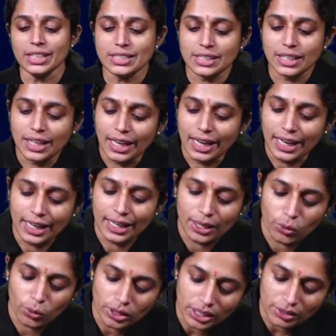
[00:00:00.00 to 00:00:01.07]
So it is
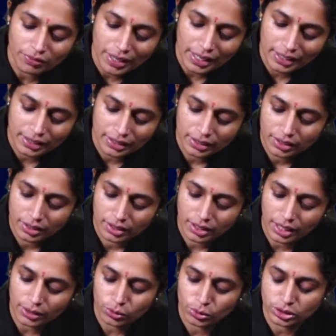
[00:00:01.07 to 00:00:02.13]
A, only 1,
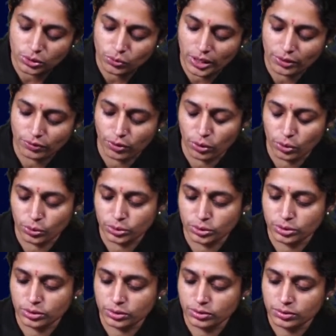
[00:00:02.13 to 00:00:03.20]
conclusion 1
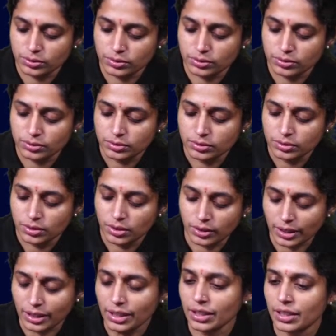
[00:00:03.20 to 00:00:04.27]
follows.
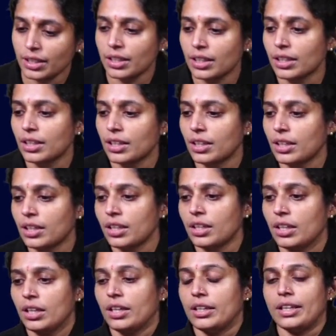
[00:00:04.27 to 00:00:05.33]
Okay.
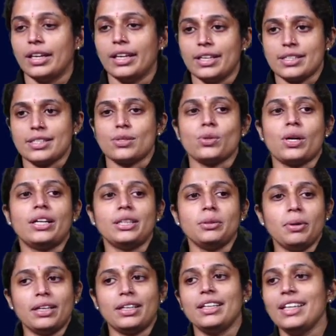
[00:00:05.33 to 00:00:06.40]
Yes, so
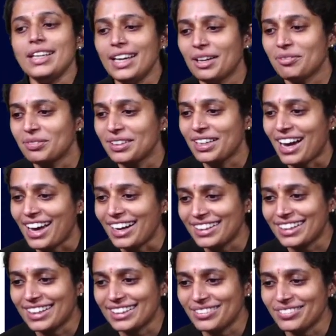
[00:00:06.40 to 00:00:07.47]
ultimately we
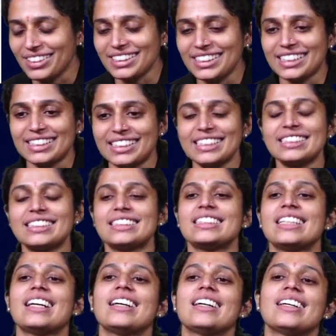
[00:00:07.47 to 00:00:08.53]
are done with this